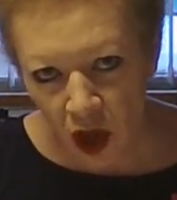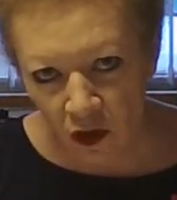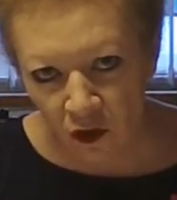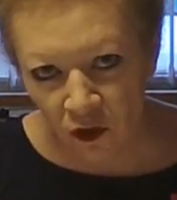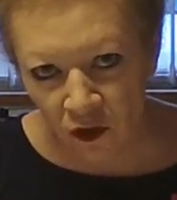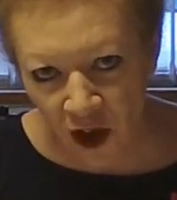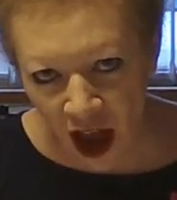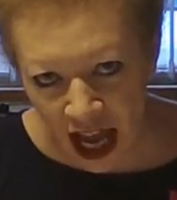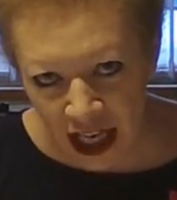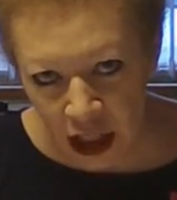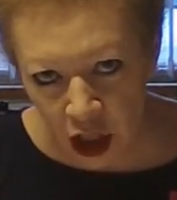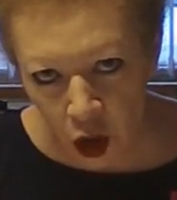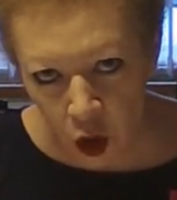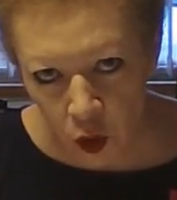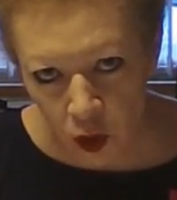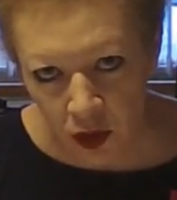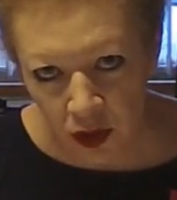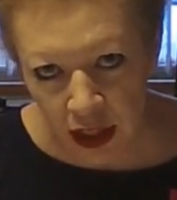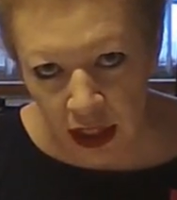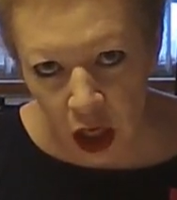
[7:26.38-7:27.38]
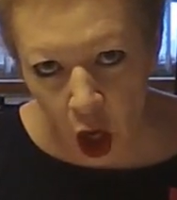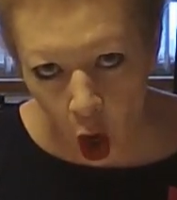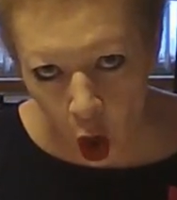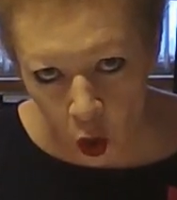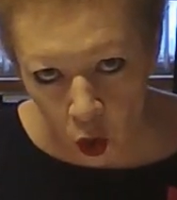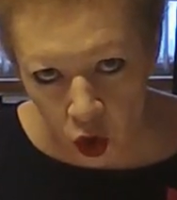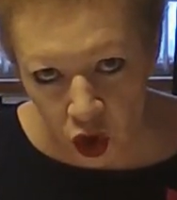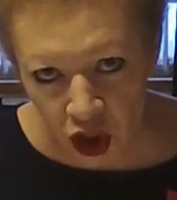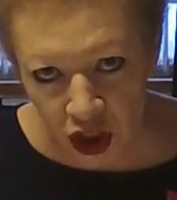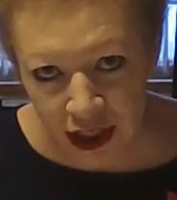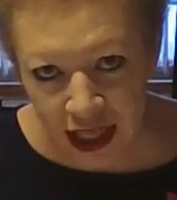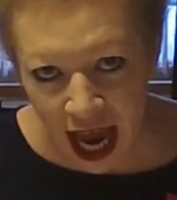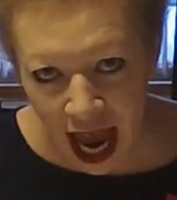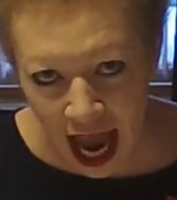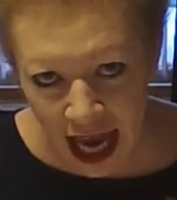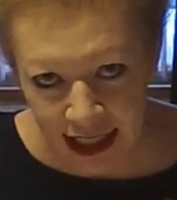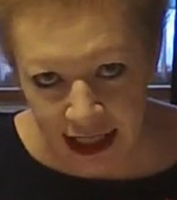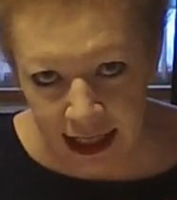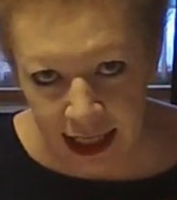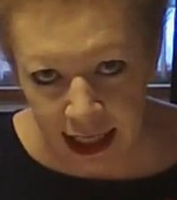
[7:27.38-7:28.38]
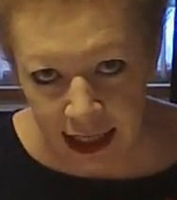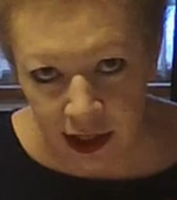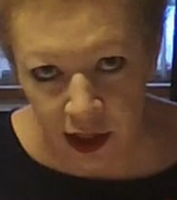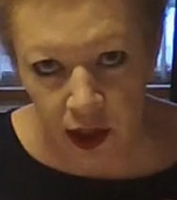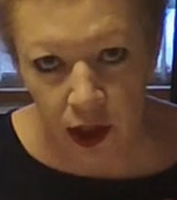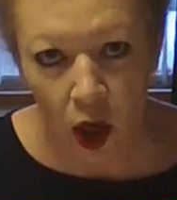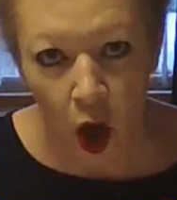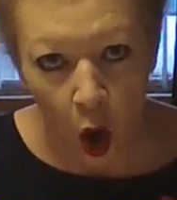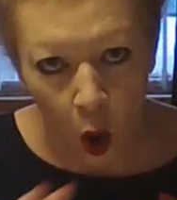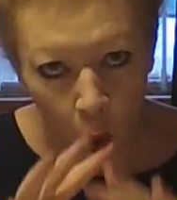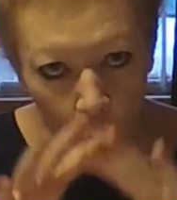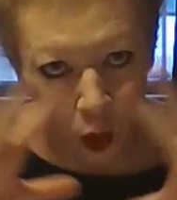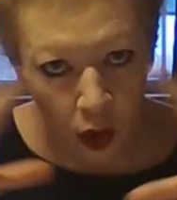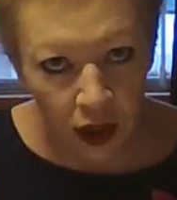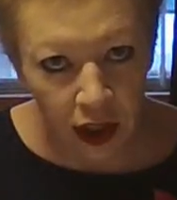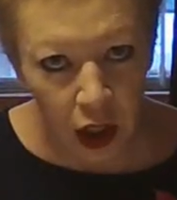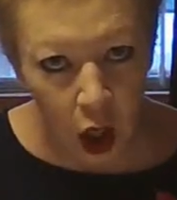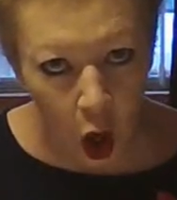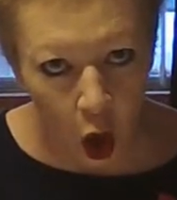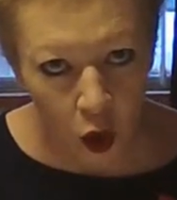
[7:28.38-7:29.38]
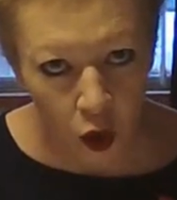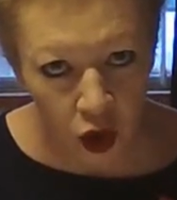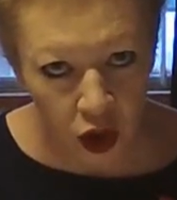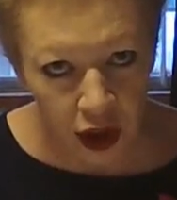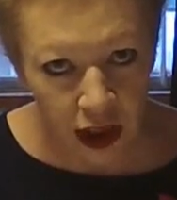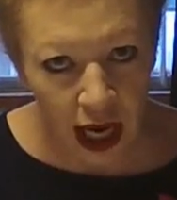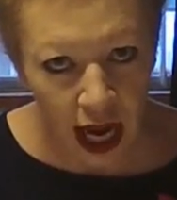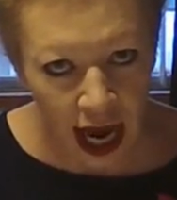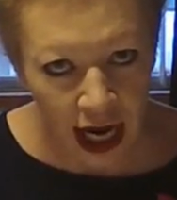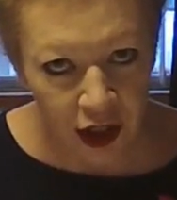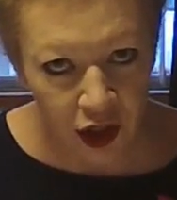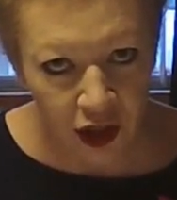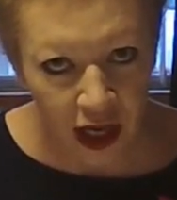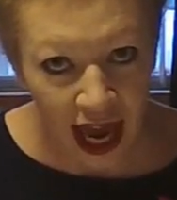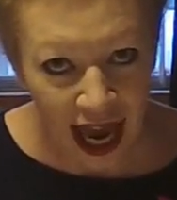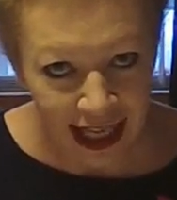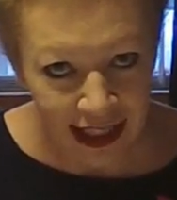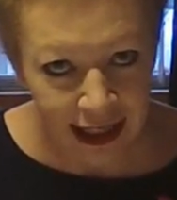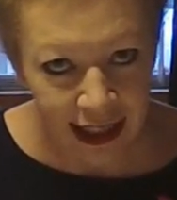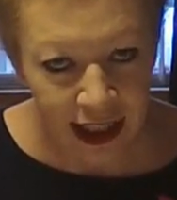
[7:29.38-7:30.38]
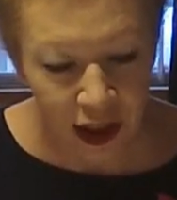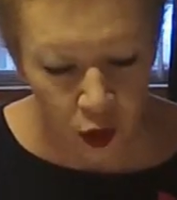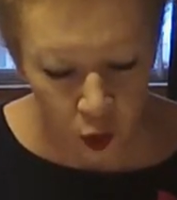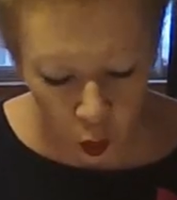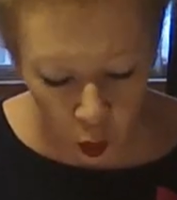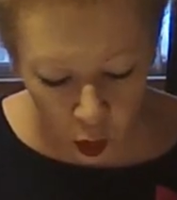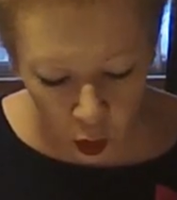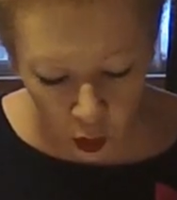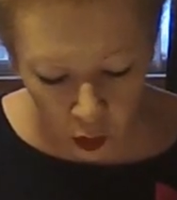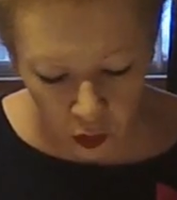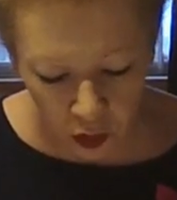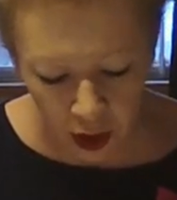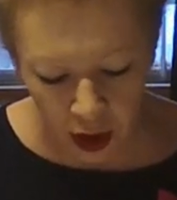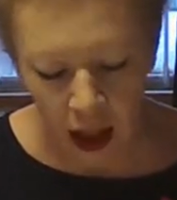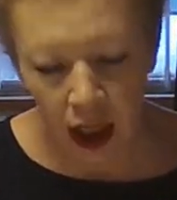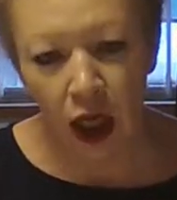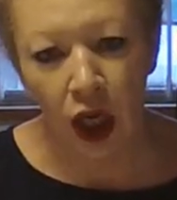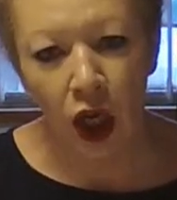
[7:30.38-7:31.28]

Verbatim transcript: valued the ocean assets. What are the ocean assets worth?